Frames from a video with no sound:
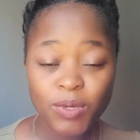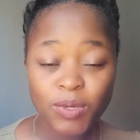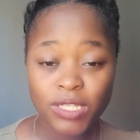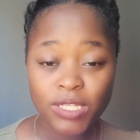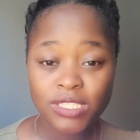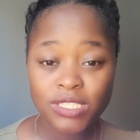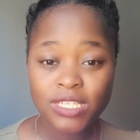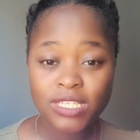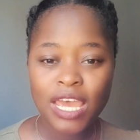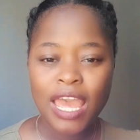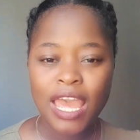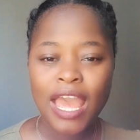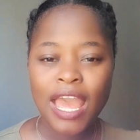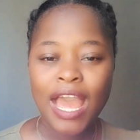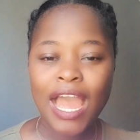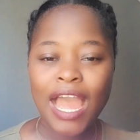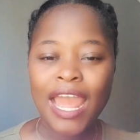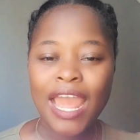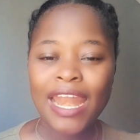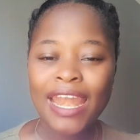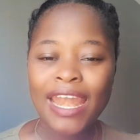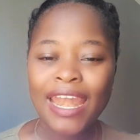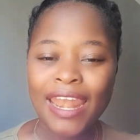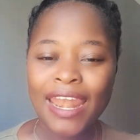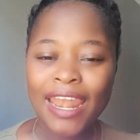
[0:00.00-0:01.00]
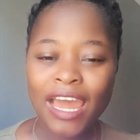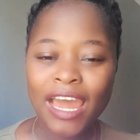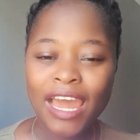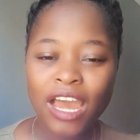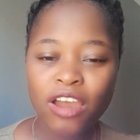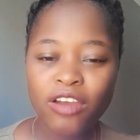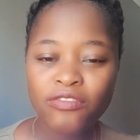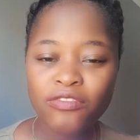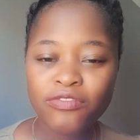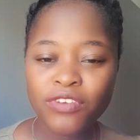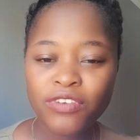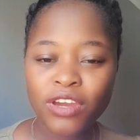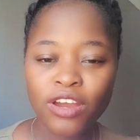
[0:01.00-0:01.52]
But I
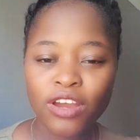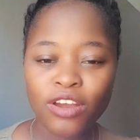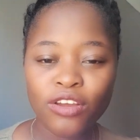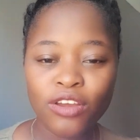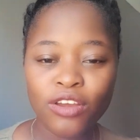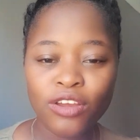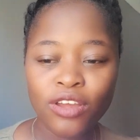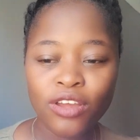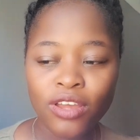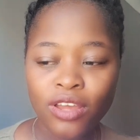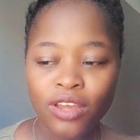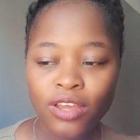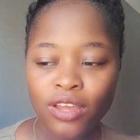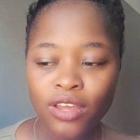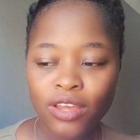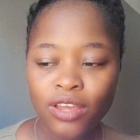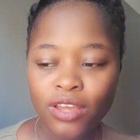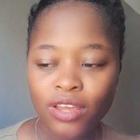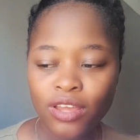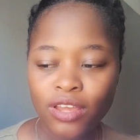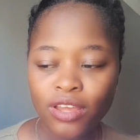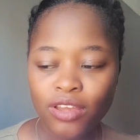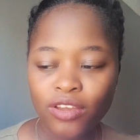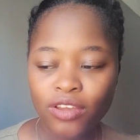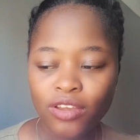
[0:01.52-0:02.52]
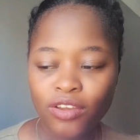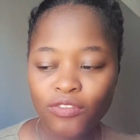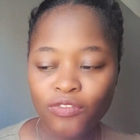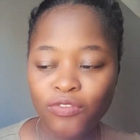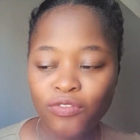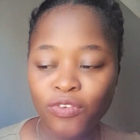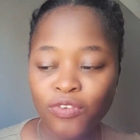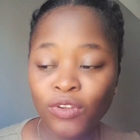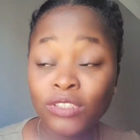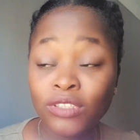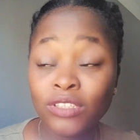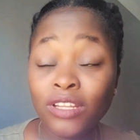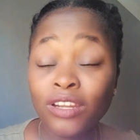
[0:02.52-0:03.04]
loved her
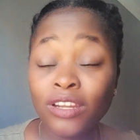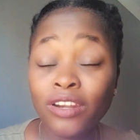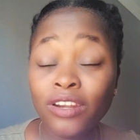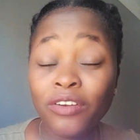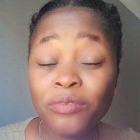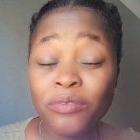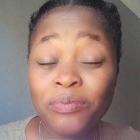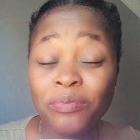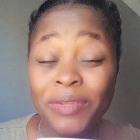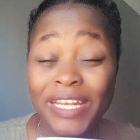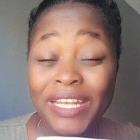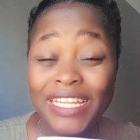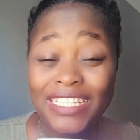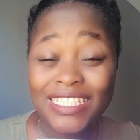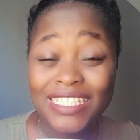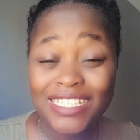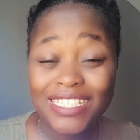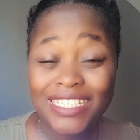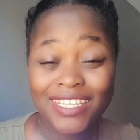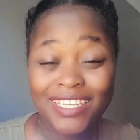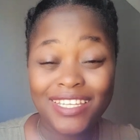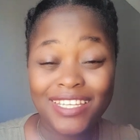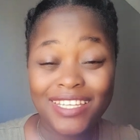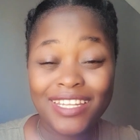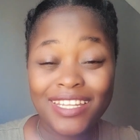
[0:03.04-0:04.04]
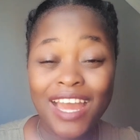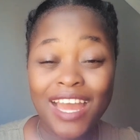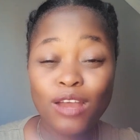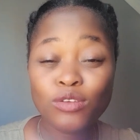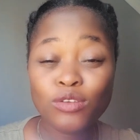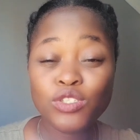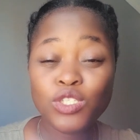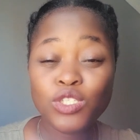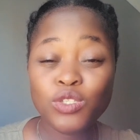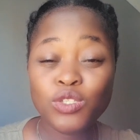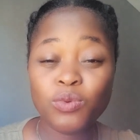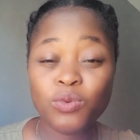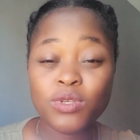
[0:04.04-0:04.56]
vulnerability, how
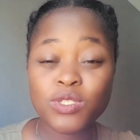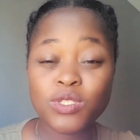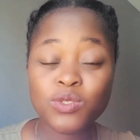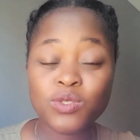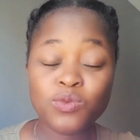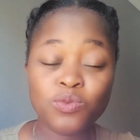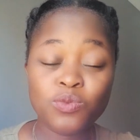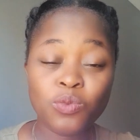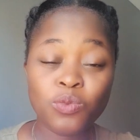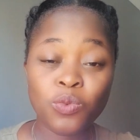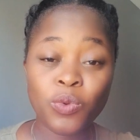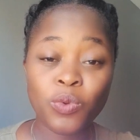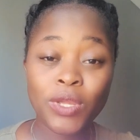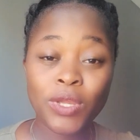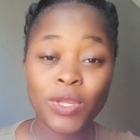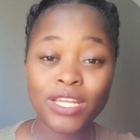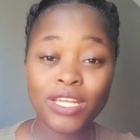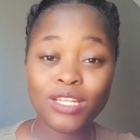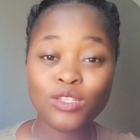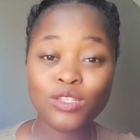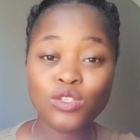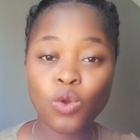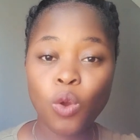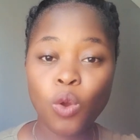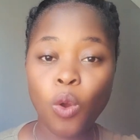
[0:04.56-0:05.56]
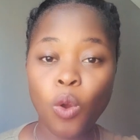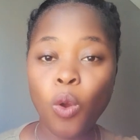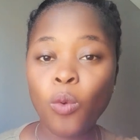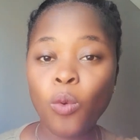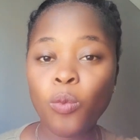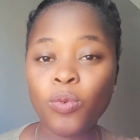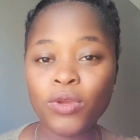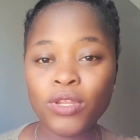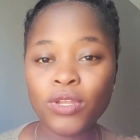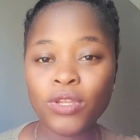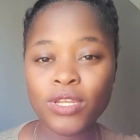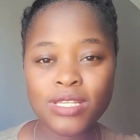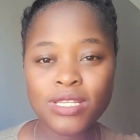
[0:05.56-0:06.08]
she was willing to
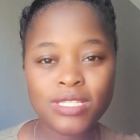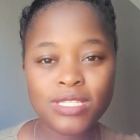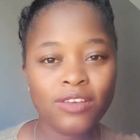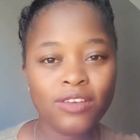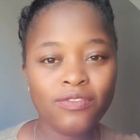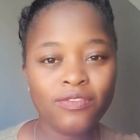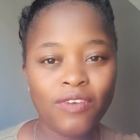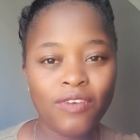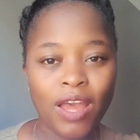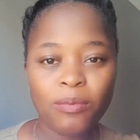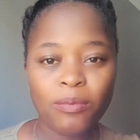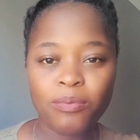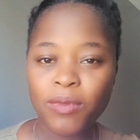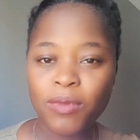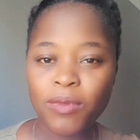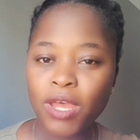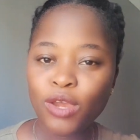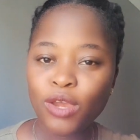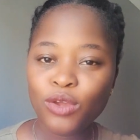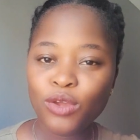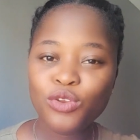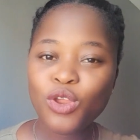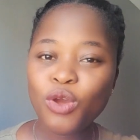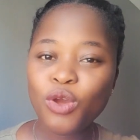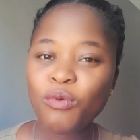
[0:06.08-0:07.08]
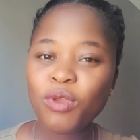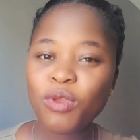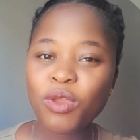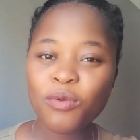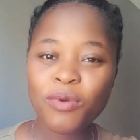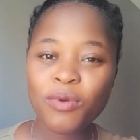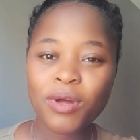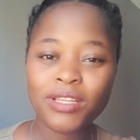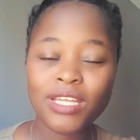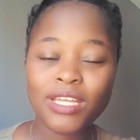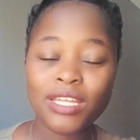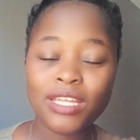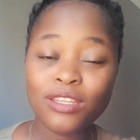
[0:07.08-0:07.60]
open herself up, knowing
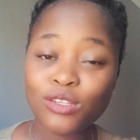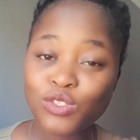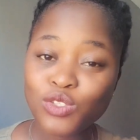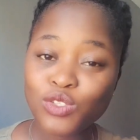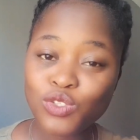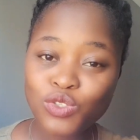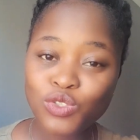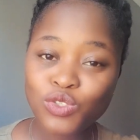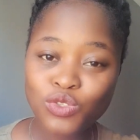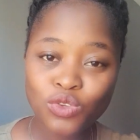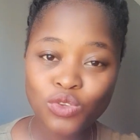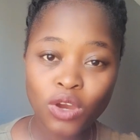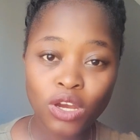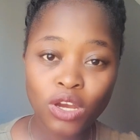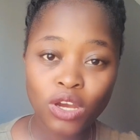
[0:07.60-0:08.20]
well that she's